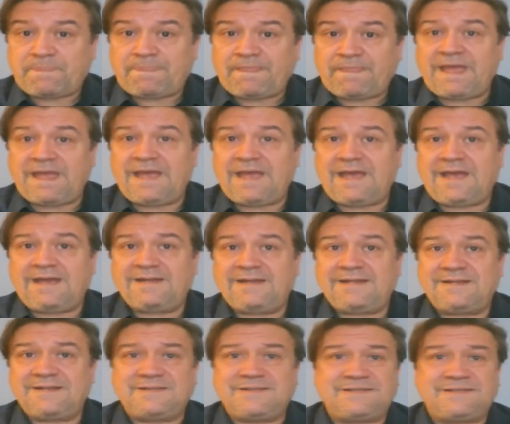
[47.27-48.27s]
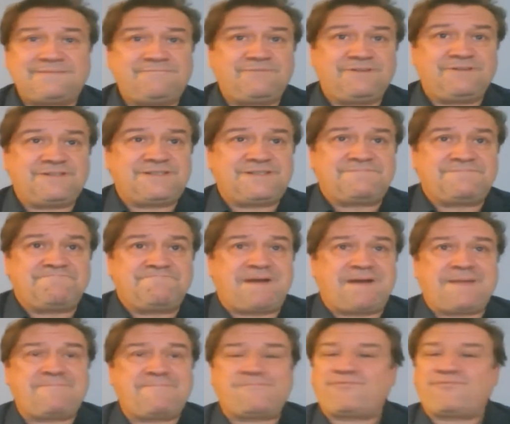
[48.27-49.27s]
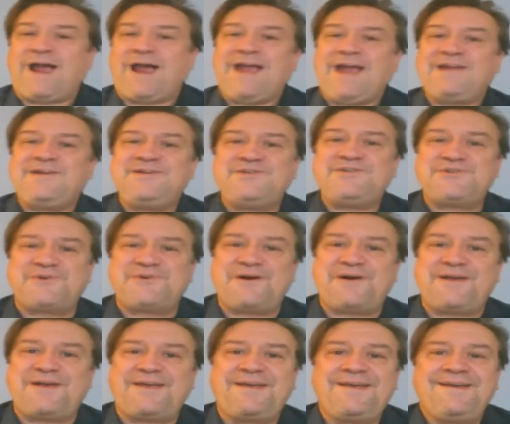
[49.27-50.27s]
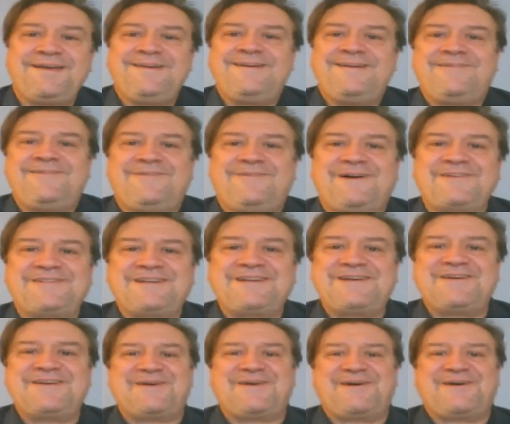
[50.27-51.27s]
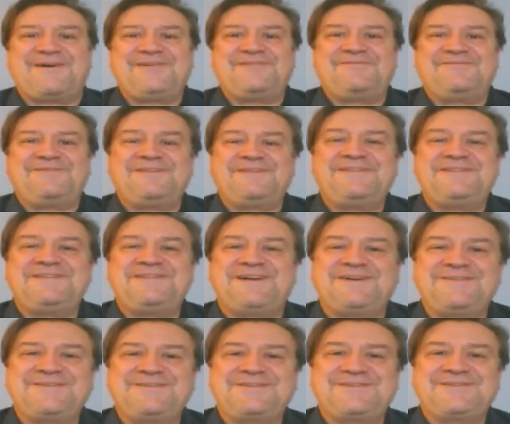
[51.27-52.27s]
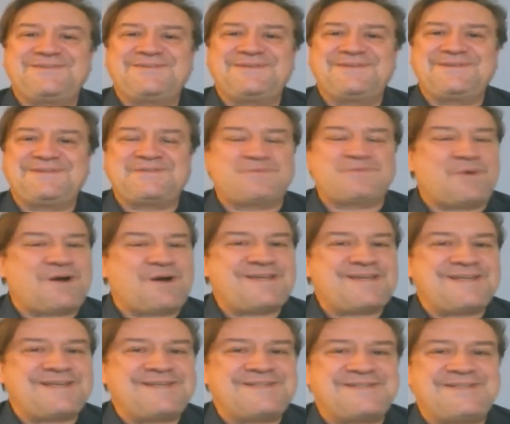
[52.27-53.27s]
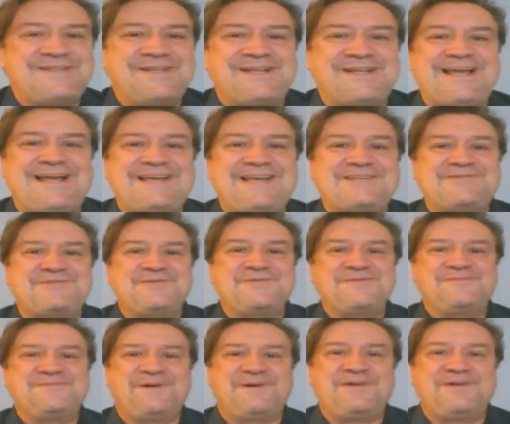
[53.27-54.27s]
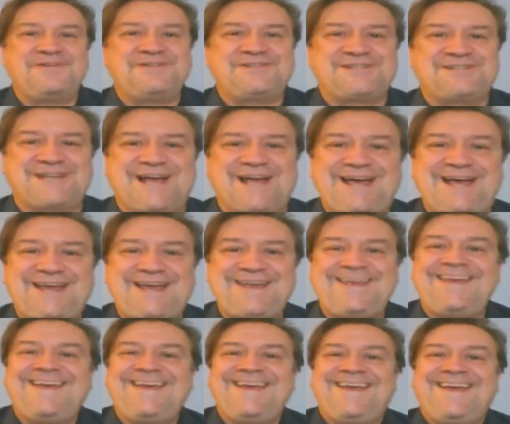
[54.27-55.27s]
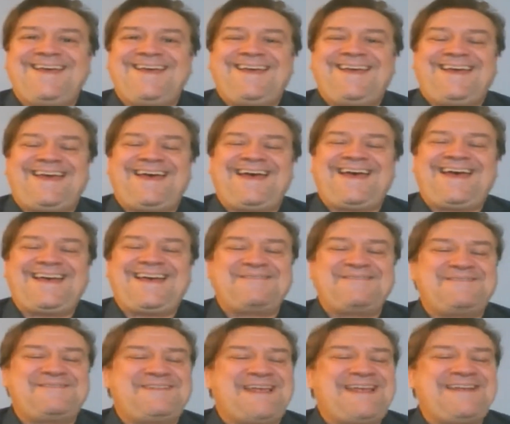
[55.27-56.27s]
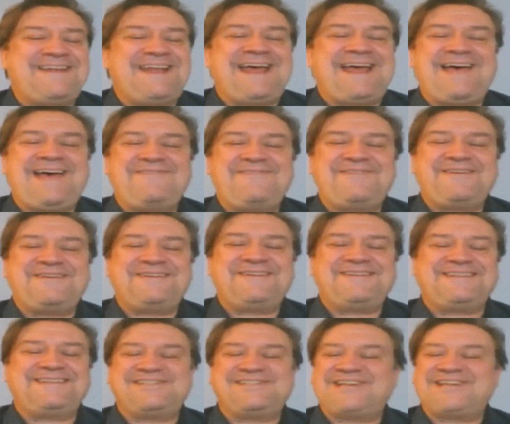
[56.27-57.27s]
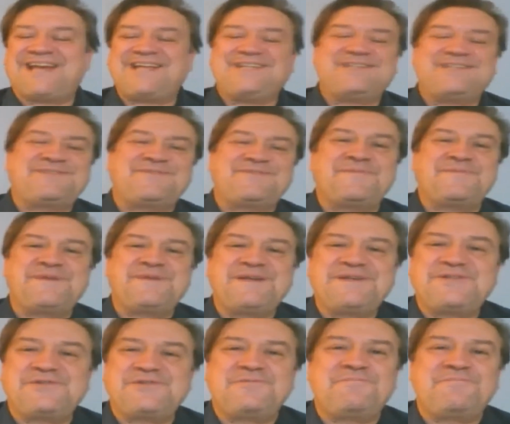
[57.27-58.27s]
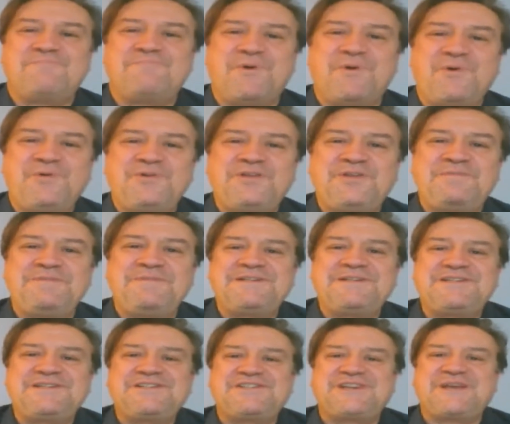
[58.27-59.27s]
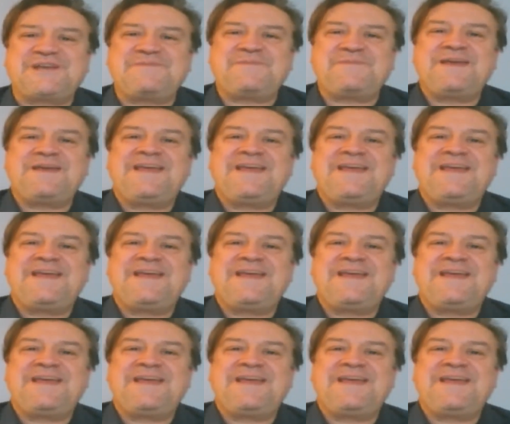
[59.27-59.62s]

And it was my pride and joy watching all of these young students walk into the classroom all shy and then having the chance for me to mold them into shape